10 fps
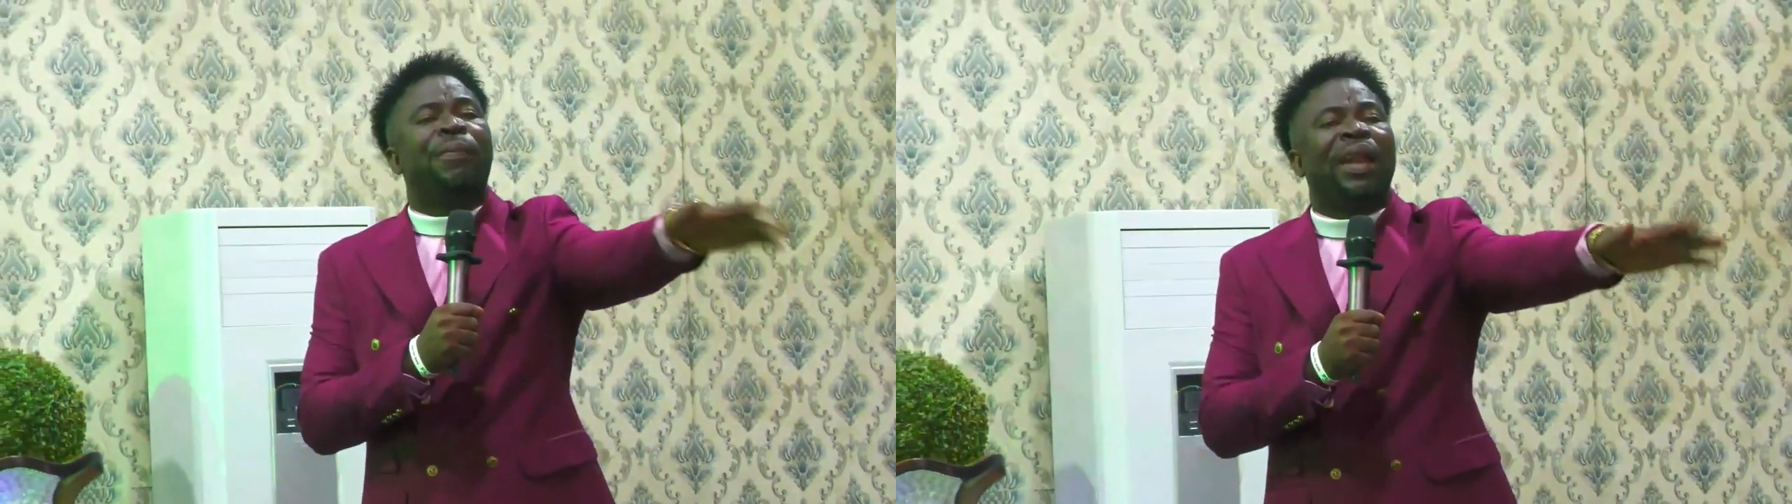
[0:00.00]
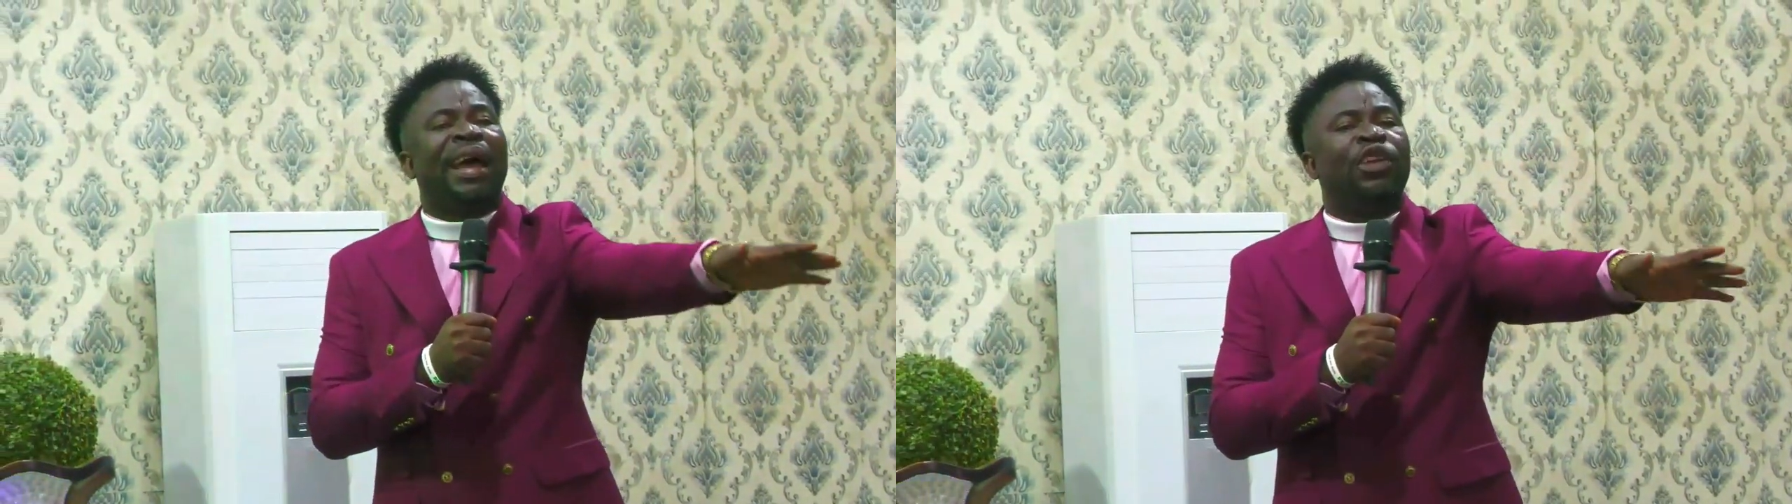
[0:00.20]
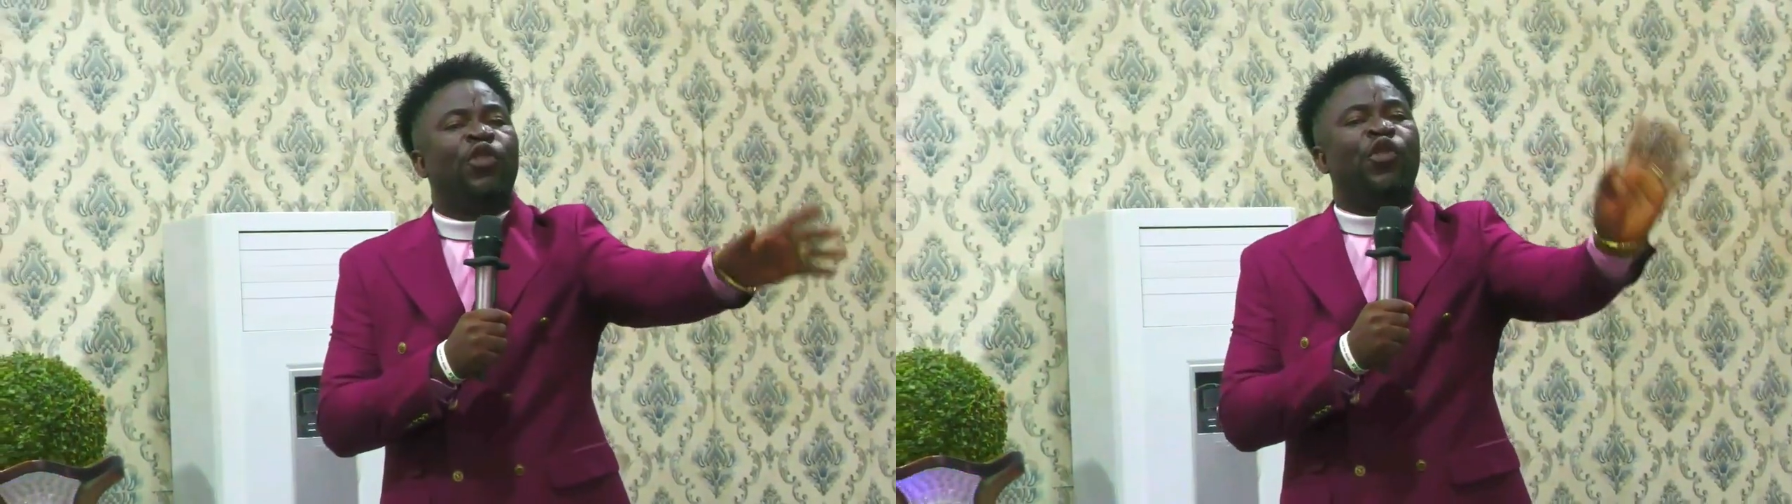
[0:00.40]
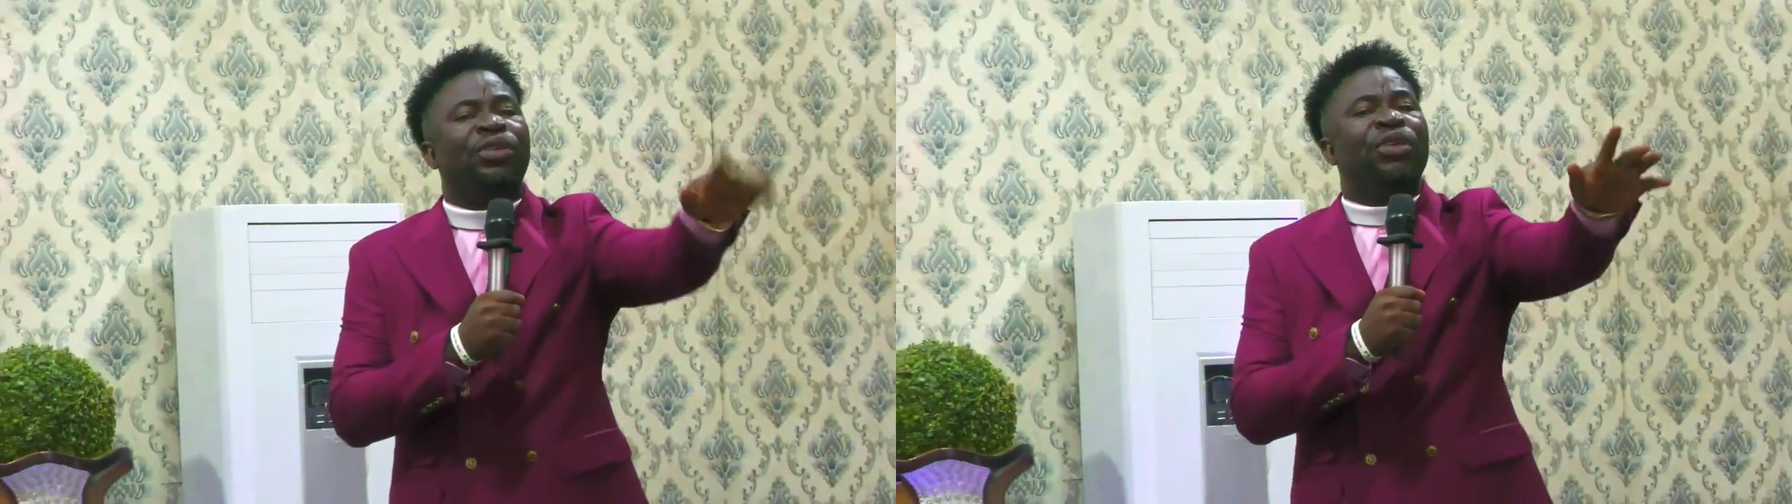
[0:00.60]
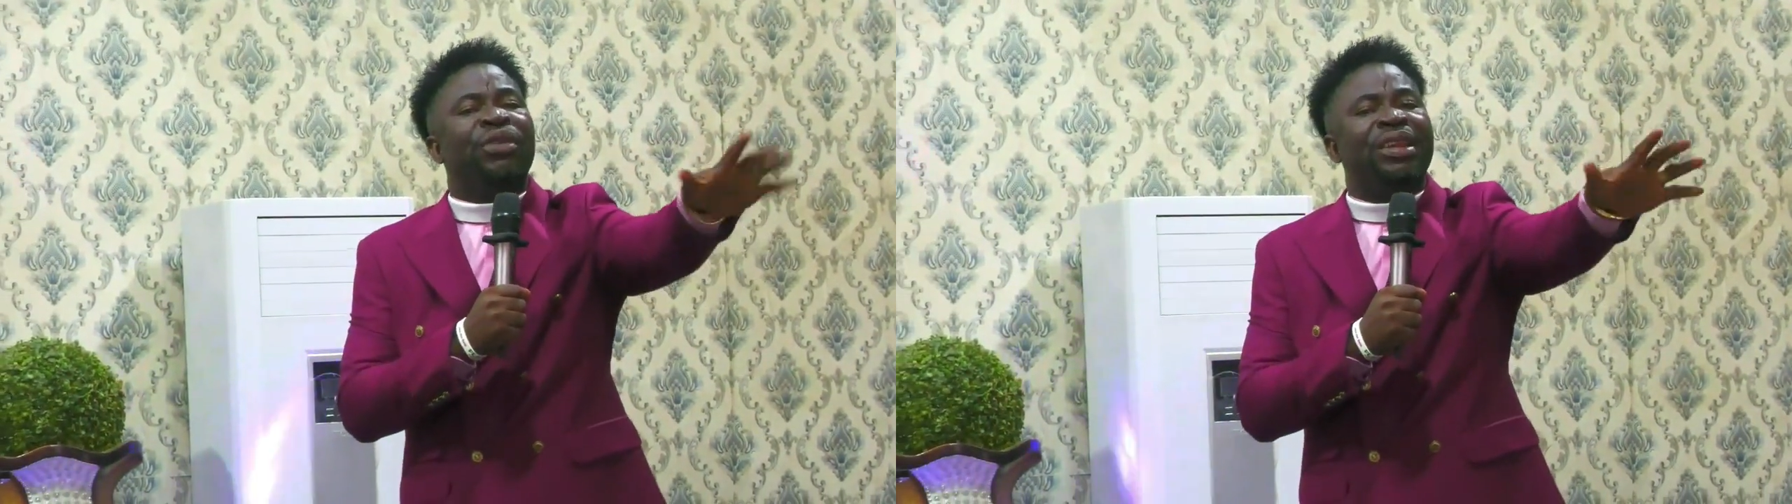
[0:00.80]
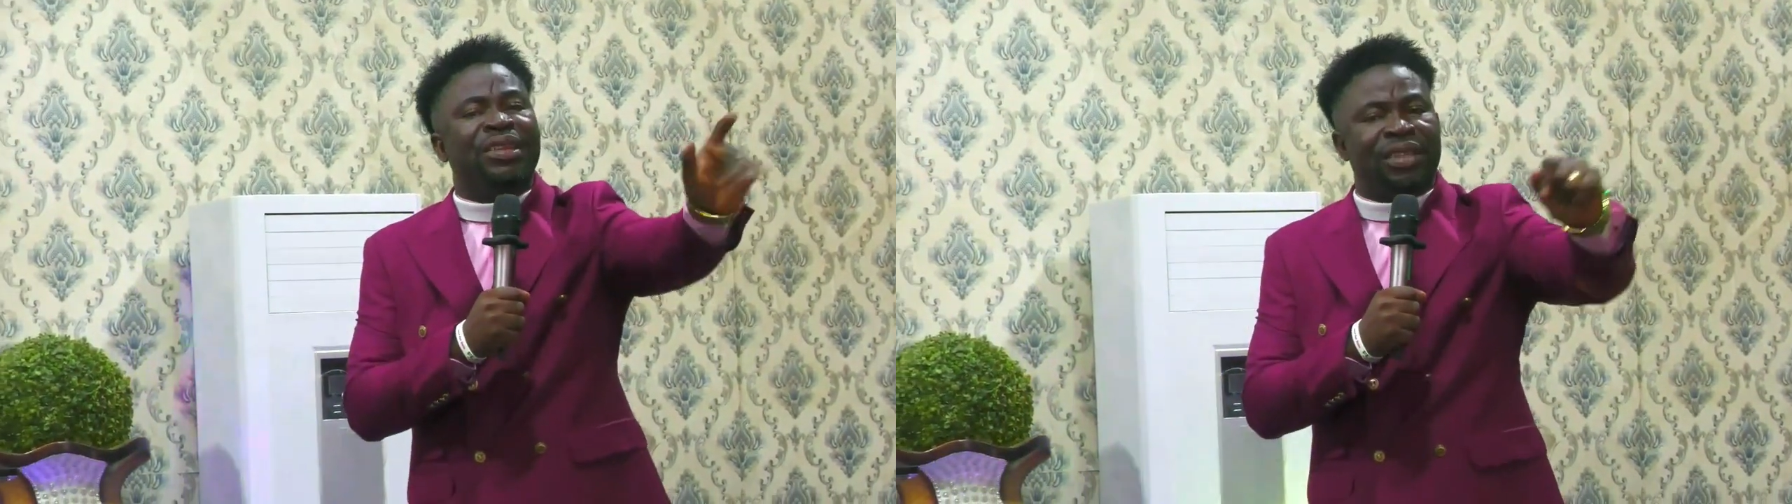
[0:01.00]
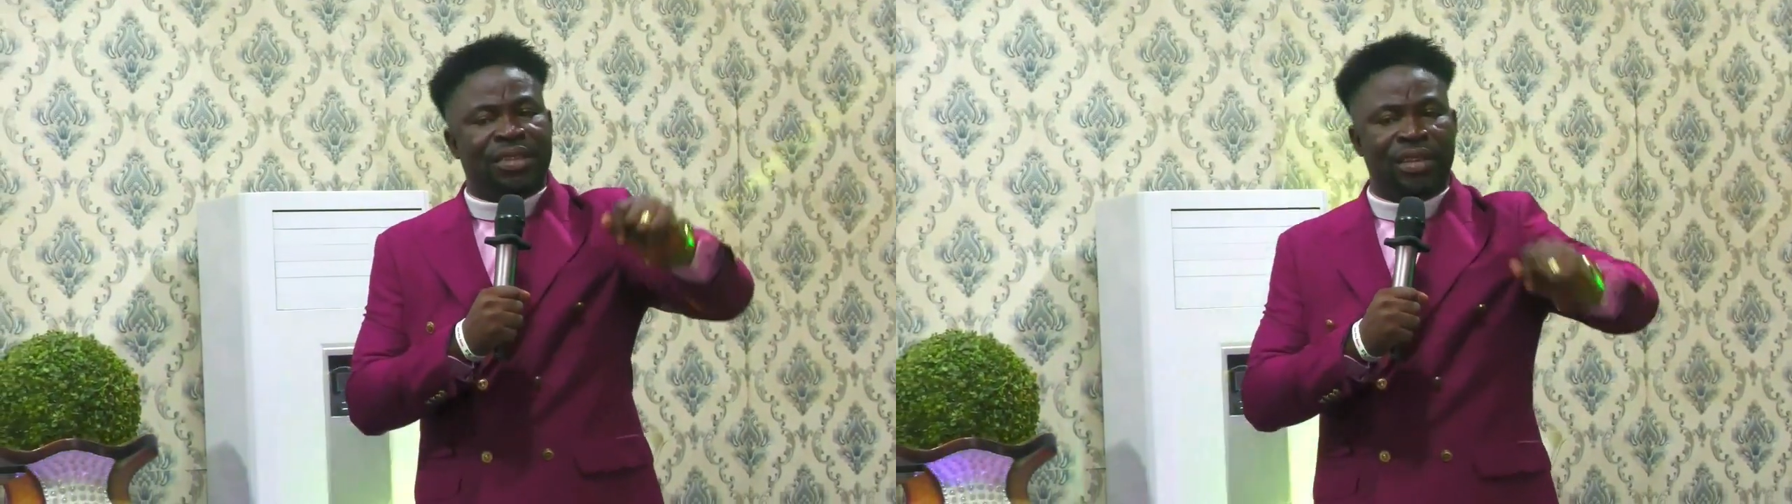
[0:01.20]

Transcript: plan for the rainy season.